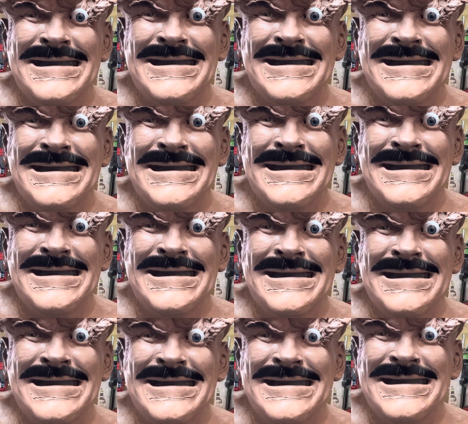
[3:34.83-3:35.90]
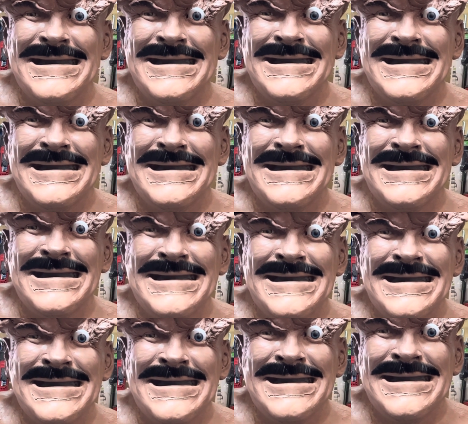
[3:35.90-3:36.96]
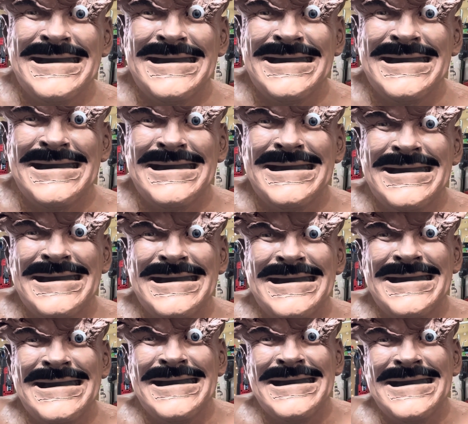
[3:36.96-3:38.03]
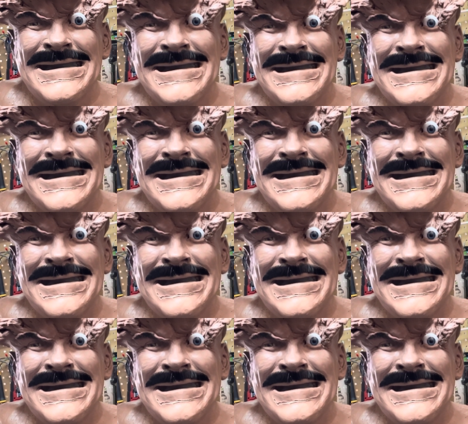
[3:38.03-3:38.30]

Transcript: So there you go. Talk to you guys soon. Have a good day.